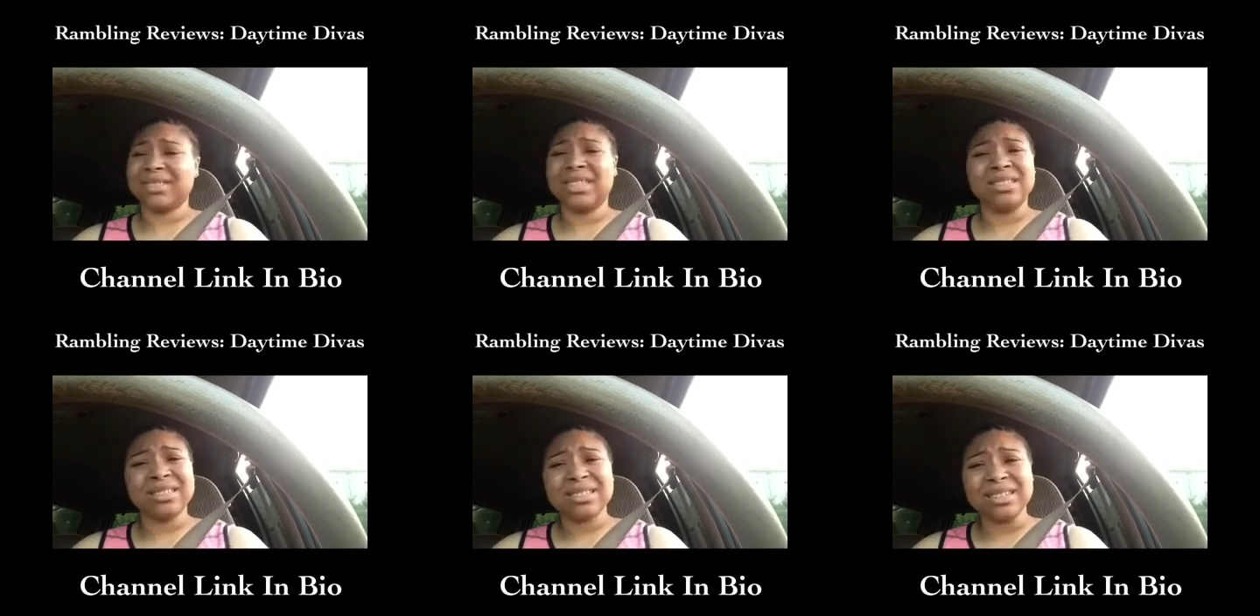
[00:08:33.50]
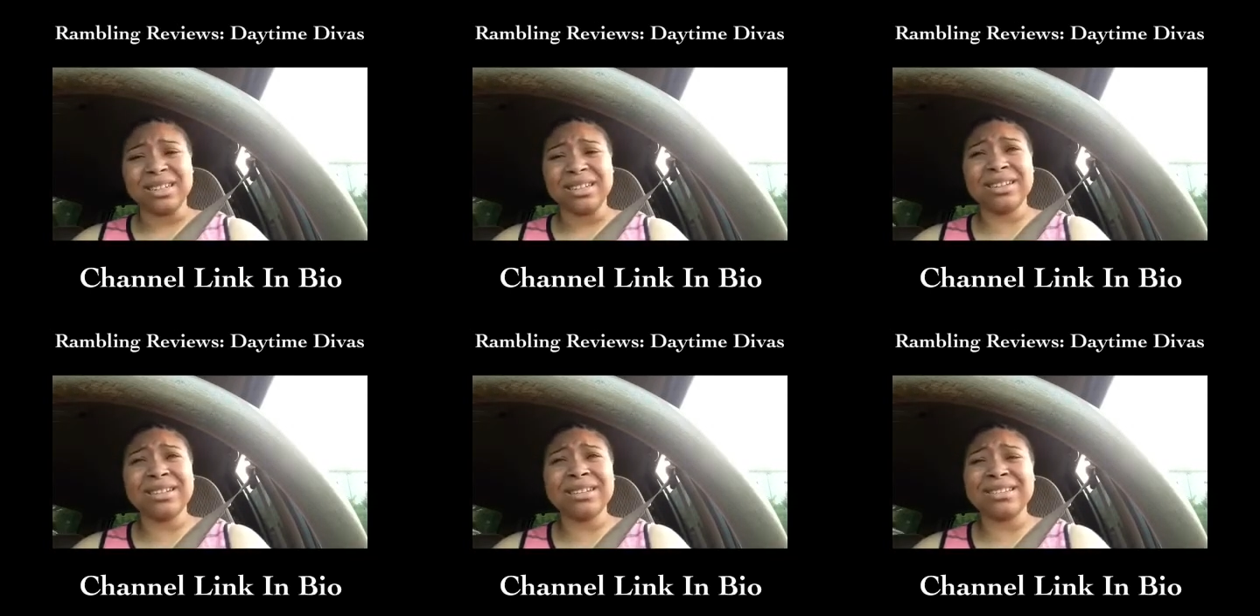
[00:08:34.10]
ugh,
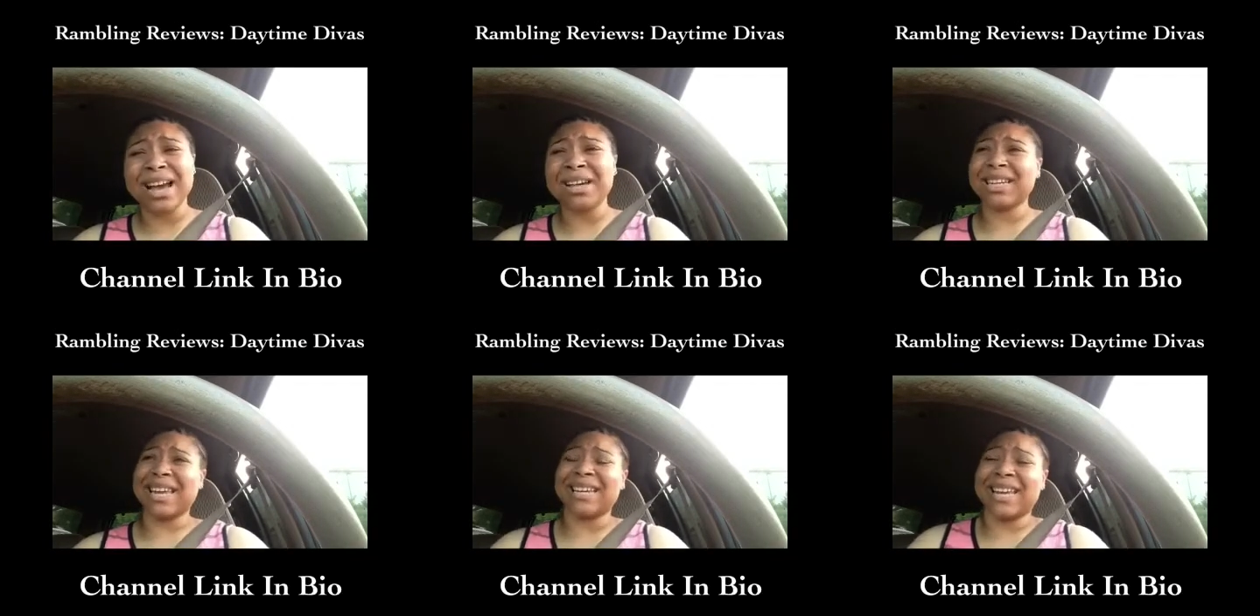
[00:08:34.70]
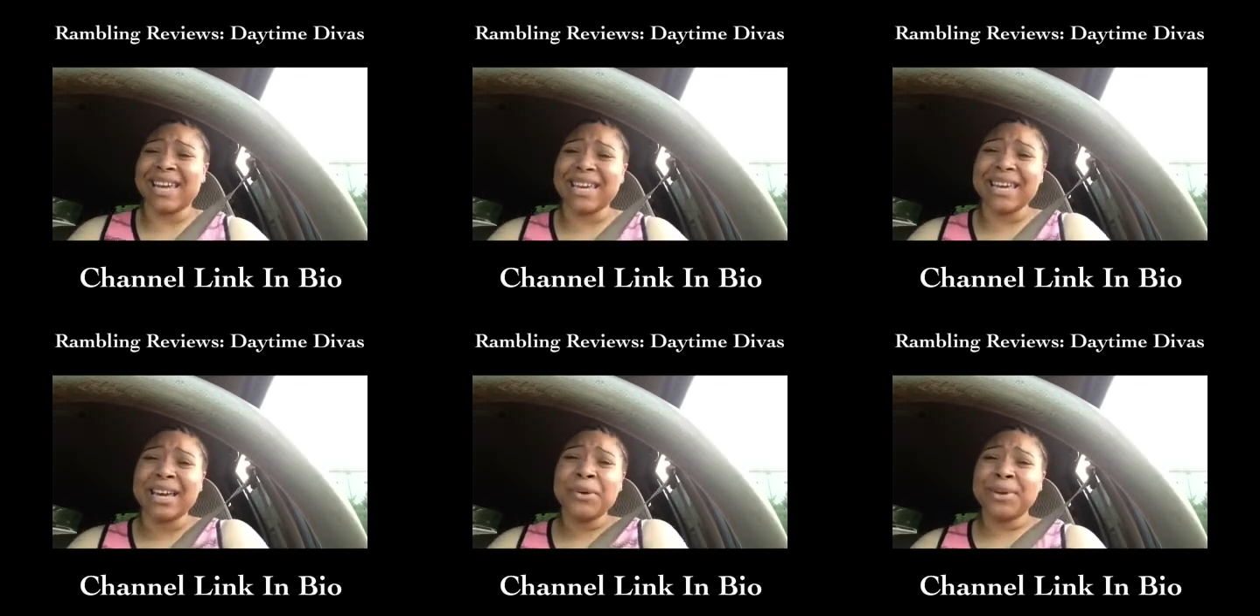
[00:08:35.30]
y'all are getting kinky
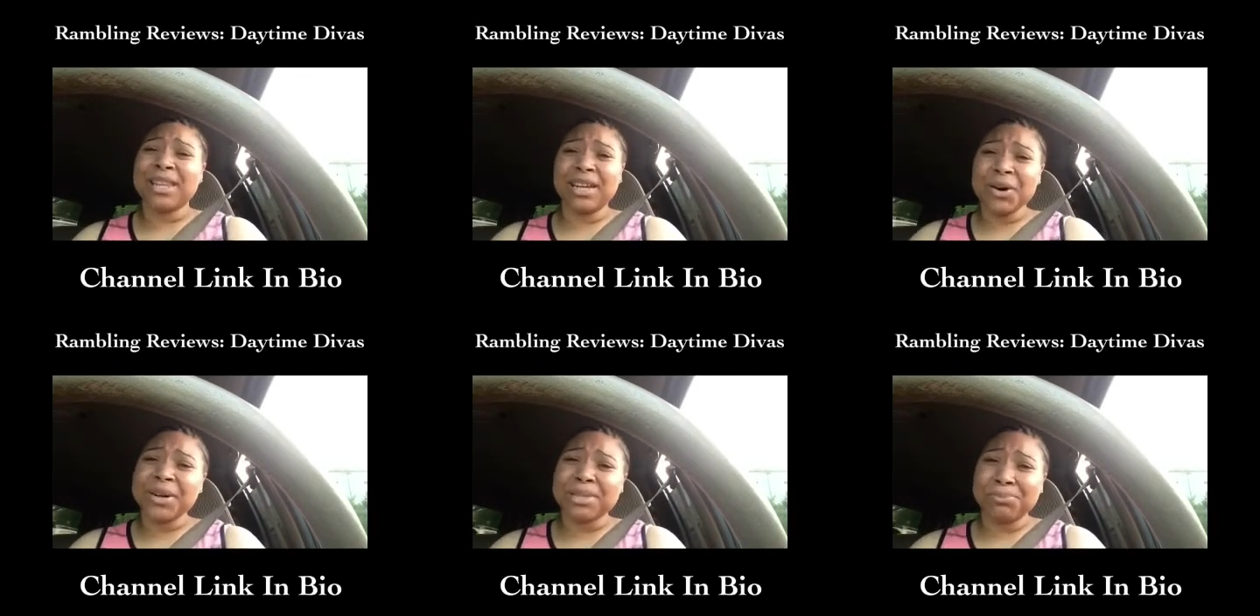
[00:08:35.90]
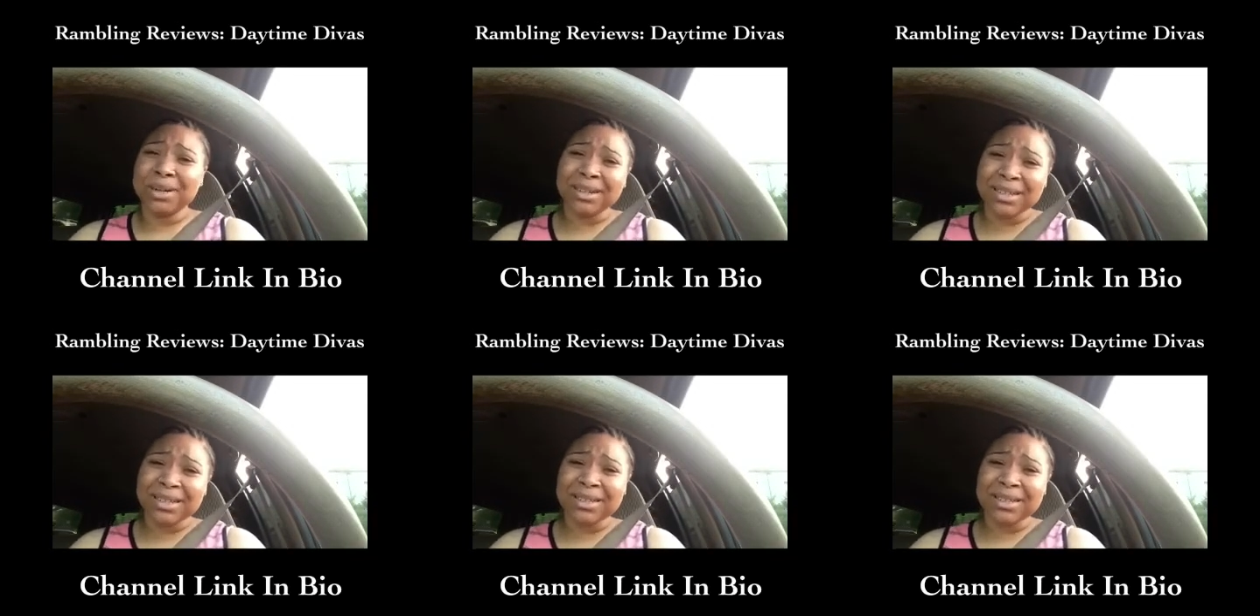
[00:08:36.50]
with the Lord's book?